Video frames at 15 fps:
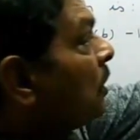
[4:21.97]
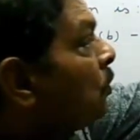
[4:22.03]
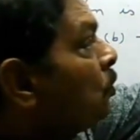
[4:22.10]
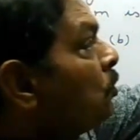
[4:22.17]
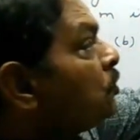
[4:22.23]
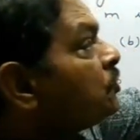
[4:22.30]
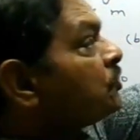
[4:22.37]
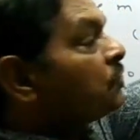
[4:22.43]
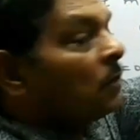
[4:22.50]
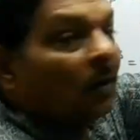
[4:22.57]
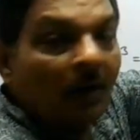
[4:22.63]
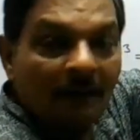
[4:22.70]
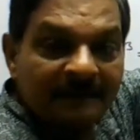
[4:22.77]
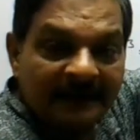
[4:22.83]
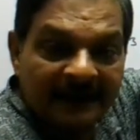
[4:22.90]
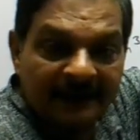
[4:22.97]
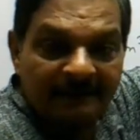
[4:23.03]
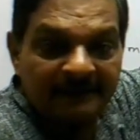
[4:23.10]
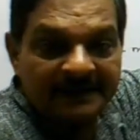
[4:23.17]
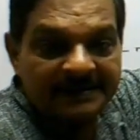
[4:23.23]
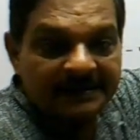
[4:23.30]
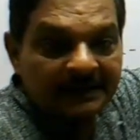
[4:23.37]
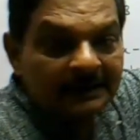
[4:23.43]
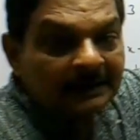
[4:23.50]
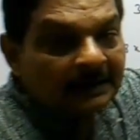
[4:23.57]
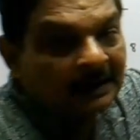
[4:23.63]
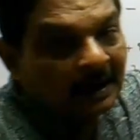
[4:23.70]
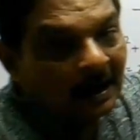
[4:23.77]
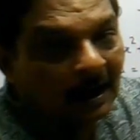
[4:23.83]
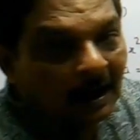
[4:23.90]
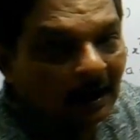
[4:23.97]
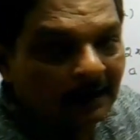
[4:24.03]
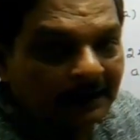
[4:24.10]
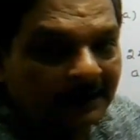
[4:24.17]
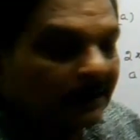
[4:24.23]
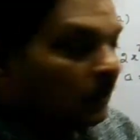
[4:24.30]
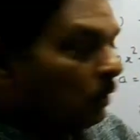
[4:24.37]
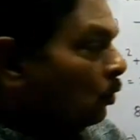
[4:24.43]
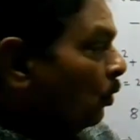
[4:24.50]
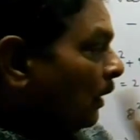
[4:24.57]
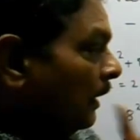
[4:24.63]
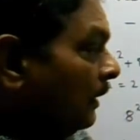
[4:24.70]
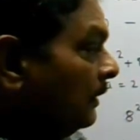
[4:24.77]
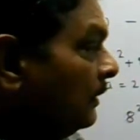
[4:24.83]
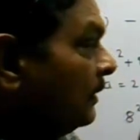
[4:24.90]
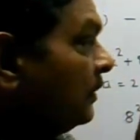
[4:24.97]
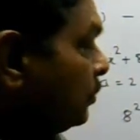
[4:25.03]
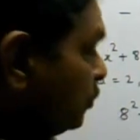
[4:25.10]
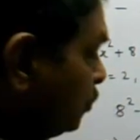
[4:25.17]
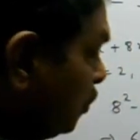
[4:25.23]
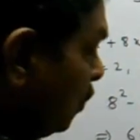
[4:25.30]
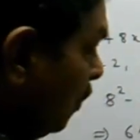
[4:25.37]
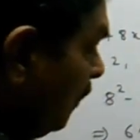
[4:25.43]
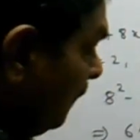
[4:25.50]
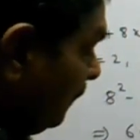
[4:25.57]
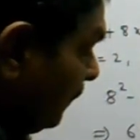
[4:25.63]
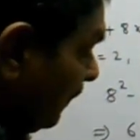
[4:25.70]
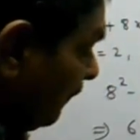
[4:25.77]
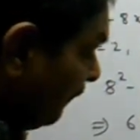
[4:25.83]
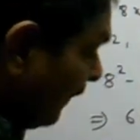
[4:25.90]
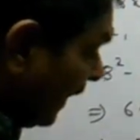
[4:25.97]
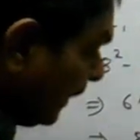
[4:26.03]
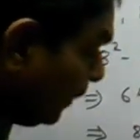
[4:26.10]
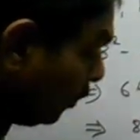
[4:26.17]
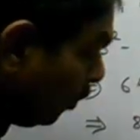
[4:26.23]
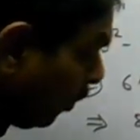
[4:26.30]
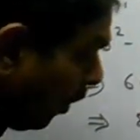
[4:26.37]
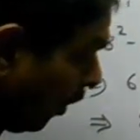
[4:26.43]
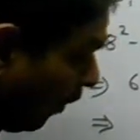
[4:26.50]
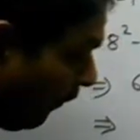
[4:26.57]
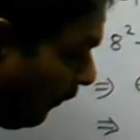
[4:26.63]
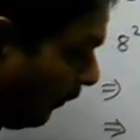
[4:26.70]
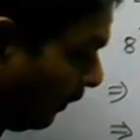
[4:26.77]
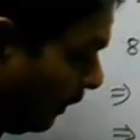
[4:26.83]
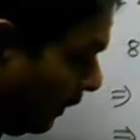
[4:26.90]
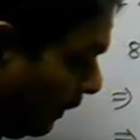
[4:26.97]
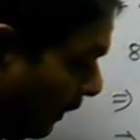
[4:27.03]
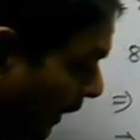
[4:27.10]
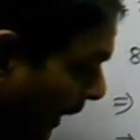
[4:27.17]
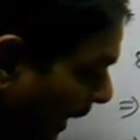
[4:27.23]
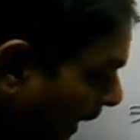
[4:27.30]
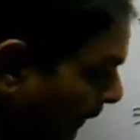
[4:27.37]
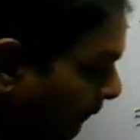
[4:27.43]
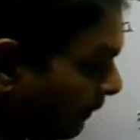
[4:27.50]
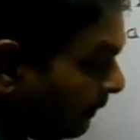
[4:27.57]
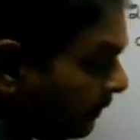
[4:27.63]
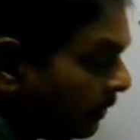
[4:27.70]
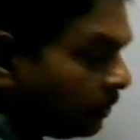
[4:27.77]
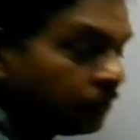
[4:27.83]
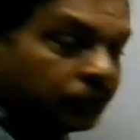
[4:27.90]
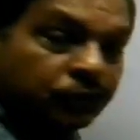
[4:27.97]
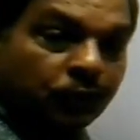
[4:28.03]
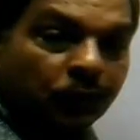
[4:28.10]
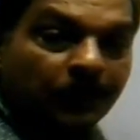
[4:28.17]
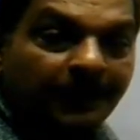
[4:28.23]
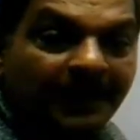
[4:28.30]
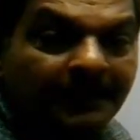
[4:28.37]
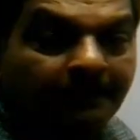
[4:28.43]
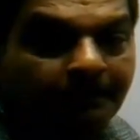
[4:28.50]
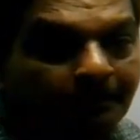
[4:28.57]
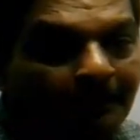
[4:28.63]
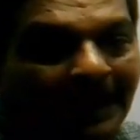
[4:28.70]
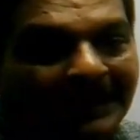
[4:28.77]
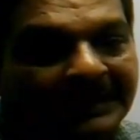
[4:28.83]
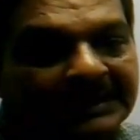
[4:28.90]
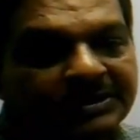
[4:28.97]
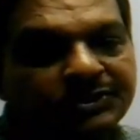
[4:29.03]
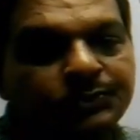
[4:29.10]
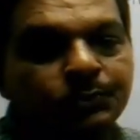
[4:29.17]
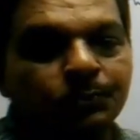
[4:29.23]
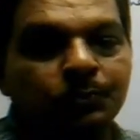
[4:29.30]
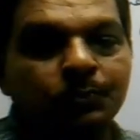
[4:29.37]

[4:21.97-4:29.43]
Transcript: roots of the equation are equal. So value of m should be minus 2.